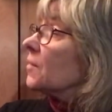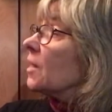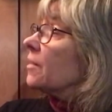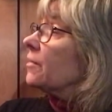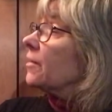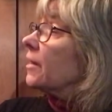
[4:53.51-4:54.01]

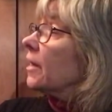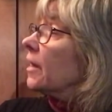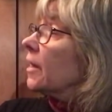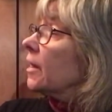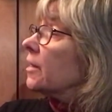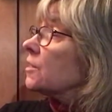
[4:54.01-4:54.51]
And
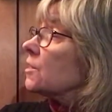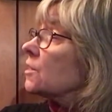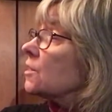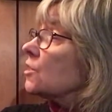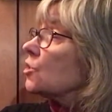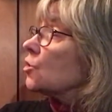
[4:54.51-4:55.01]
that's
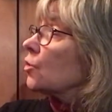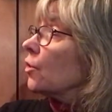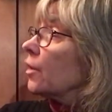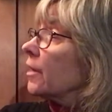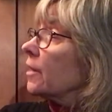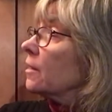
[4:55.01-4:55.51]
the
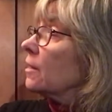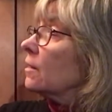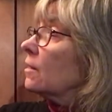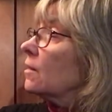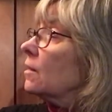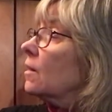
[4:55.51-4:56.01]
story
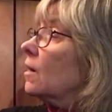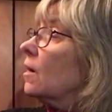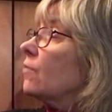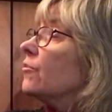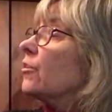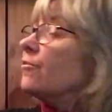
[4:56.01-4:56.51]

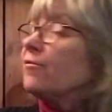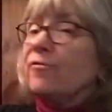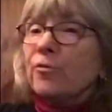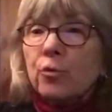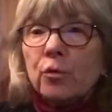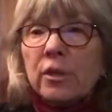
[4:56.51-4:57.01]
of the
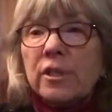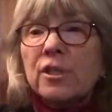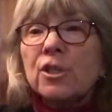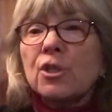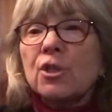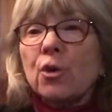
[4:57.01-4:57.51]

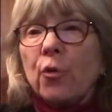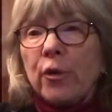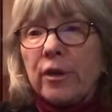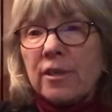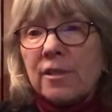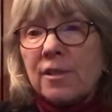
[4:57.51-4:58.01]
foolish
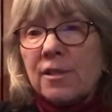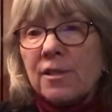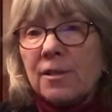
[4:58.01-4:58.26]
tortoise.